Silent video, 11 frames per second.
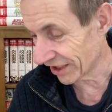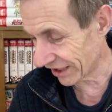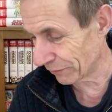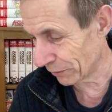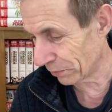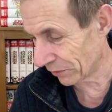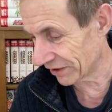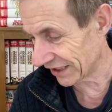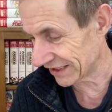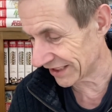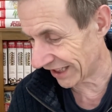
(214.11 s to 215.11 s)
they would put
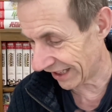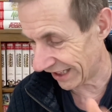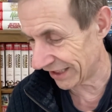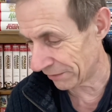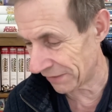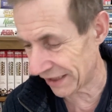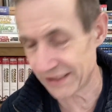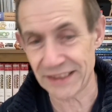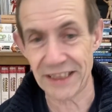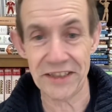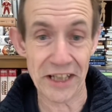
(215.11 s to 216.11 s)
this in a
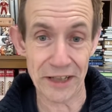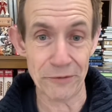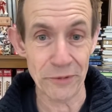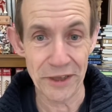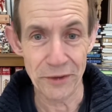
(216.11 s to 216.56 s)
magazine now